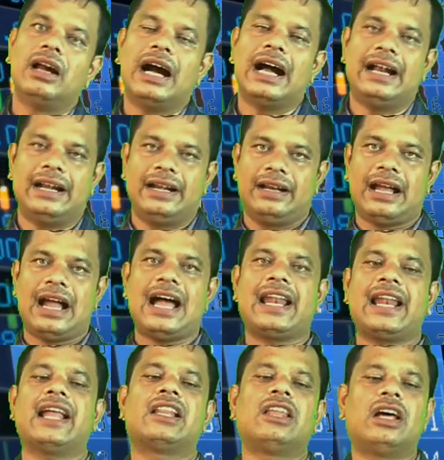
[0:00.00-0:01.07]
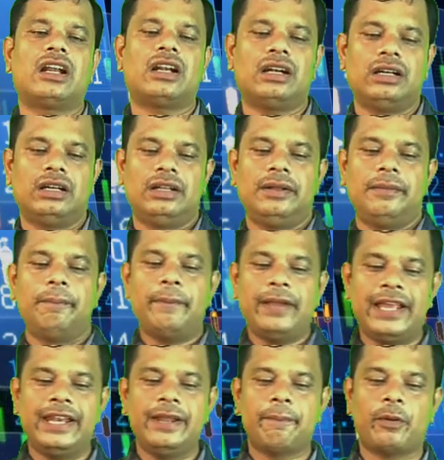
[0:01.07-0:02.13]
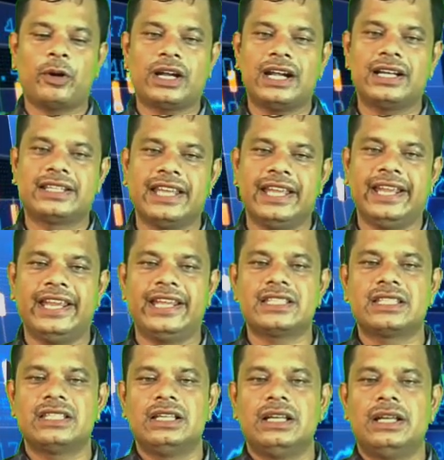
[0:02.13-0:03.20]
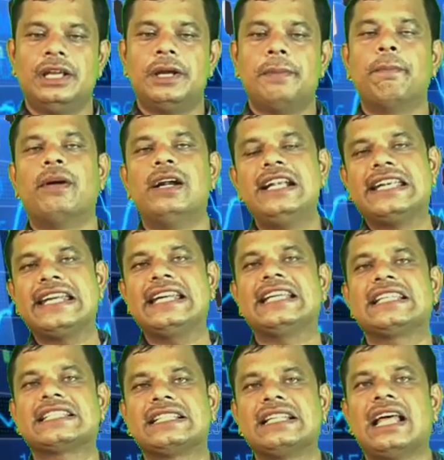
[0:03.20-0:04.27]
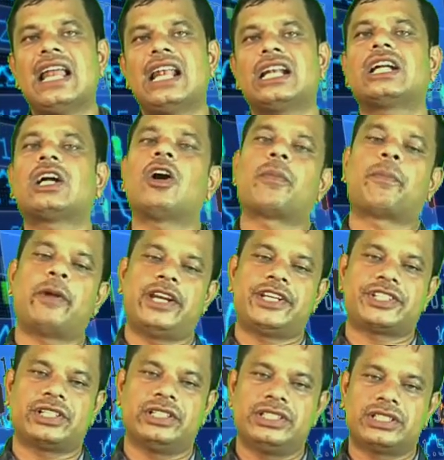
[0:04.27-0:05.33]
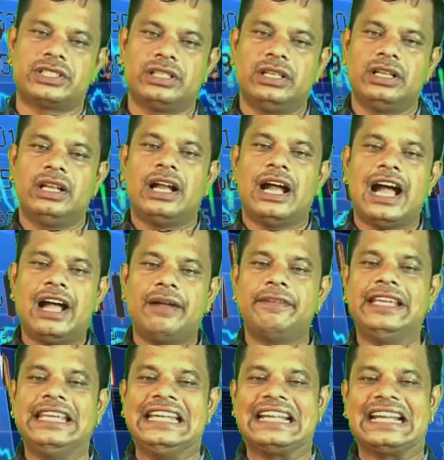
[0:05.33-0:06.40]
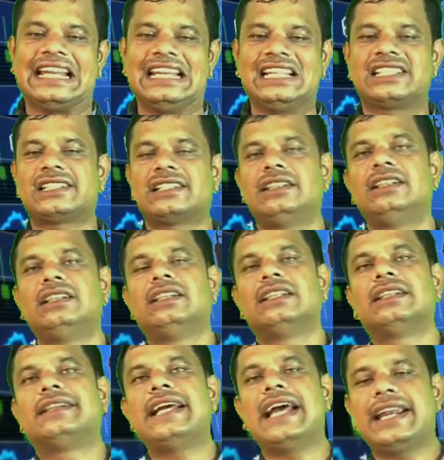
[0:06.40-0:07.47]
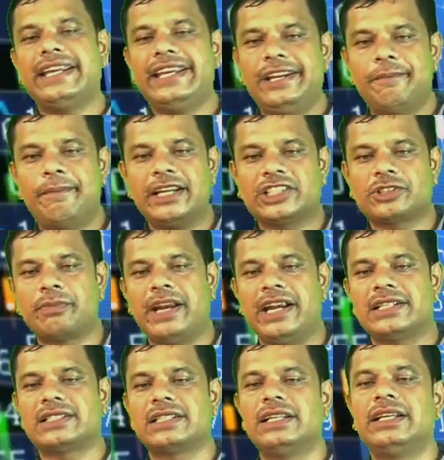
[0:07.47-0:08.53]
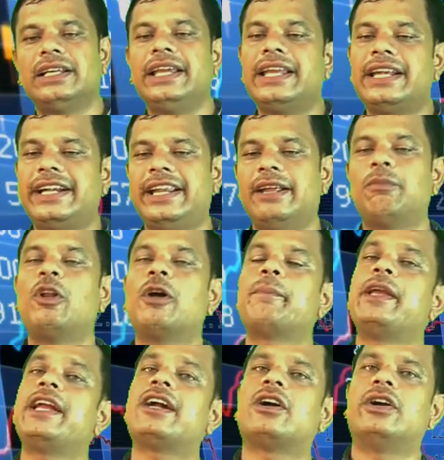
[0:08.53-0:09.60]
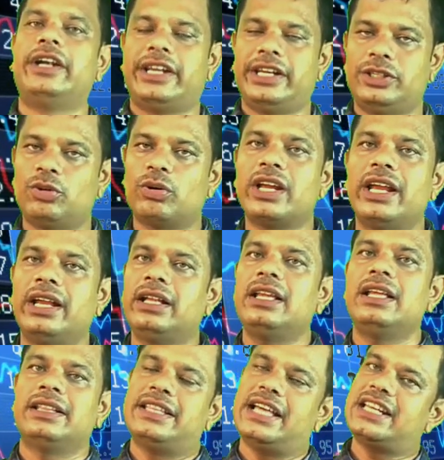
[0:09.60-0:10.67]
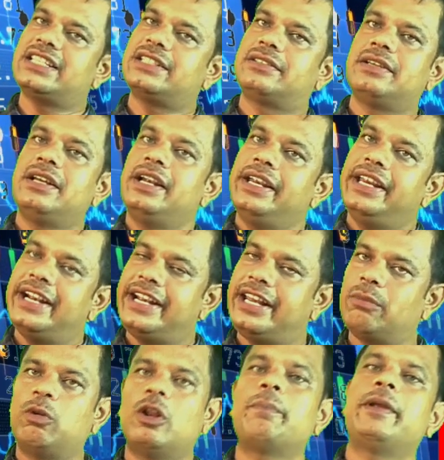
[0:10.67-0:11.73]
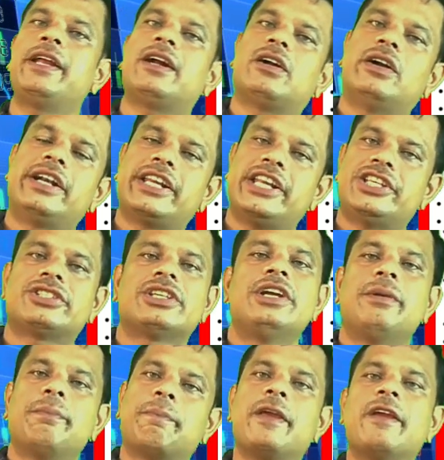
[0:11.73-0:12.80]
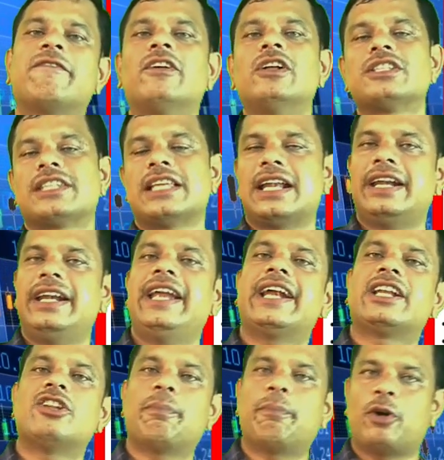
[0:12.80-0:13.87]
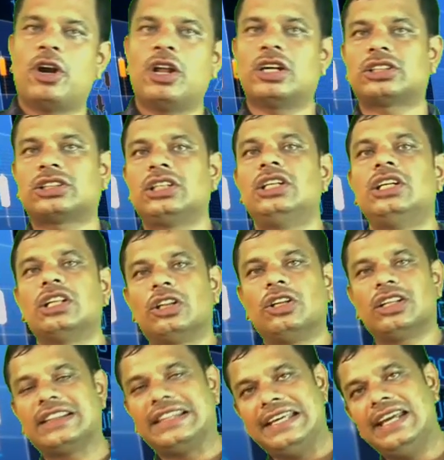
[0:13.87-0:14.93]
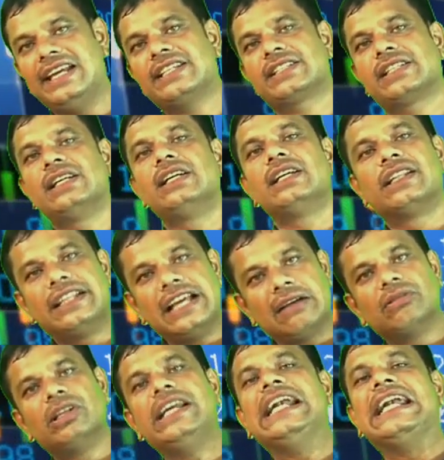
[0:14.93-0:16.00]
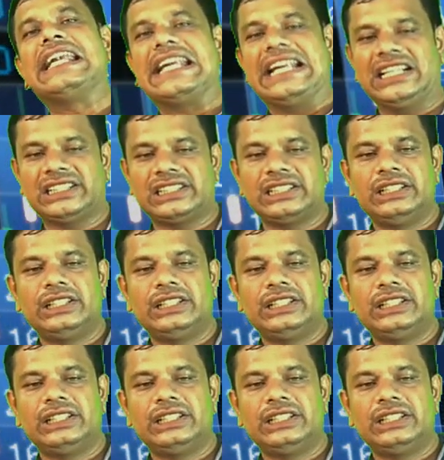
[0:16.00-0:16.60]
And another main important thing is multinational corporations have increased their investments in developing countries. Okay, there is in developing countries, people need the products, the things, they have the interest.